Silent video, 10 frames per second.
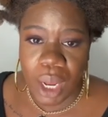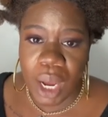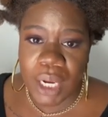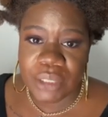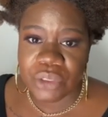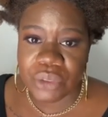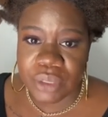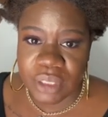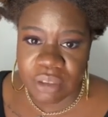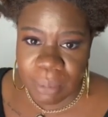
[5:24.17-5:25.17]

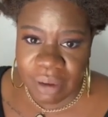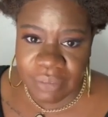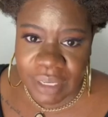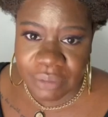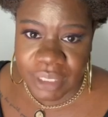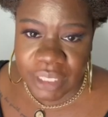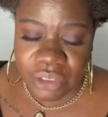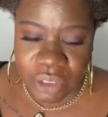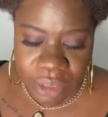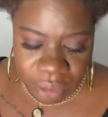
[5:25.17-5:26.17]
underneath my
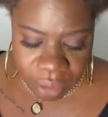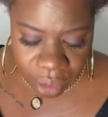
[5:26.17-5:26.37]
foundation